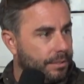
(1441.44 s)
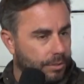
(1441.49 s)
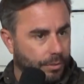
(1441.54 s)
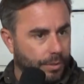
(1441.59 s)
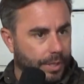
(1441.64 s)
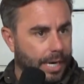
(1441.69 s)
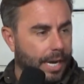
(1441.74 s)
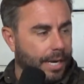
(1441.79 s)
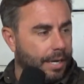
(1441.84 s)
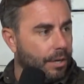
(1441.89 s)
So
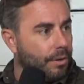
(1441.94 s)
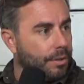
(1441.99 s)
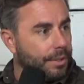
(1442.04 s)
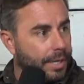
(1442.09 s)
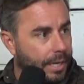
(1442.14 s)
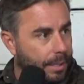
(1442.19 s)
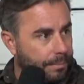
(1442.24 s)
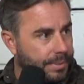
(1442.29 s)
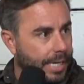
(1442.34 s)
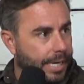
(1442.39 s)
that I know that
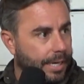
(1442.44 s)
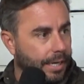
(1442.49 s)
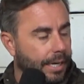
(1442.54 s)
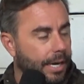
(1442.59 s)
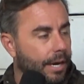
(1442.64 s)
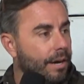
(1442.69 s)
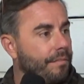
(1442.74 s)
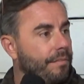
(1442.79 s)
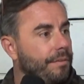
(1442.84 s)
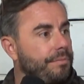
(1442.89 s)
I'm taken
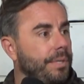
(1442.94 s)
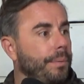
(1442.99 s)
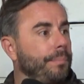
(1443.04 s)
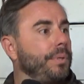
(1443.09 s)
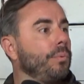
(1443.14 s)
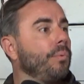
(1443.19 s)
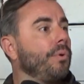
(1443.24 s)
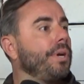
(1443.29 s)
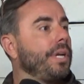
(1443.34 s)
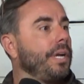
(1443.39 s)
care of if
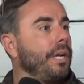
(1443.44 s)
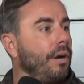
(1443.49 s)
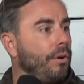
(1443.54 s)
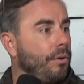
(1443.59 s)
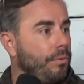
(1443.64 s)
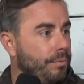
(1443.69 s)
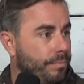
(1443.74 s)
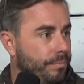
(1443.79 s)
something were to go